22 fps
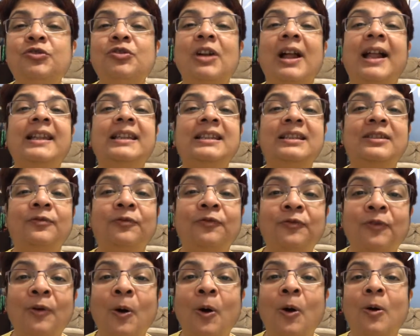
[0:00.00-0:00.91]

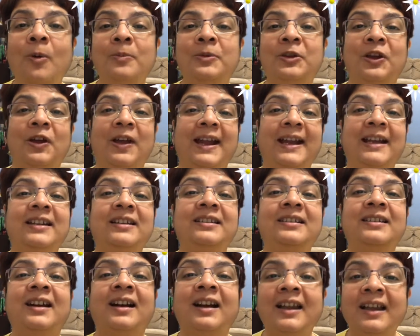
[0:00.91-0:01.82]
transform your
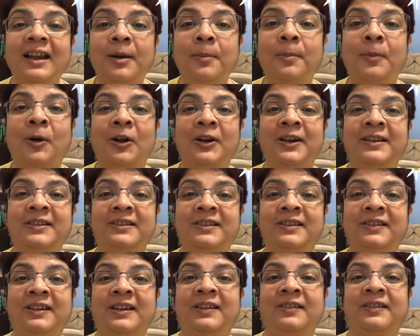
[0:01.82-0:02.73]
entire
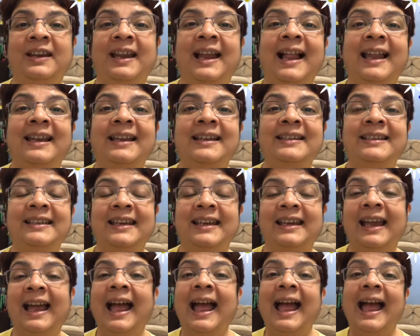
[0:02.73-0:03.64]
monetary reality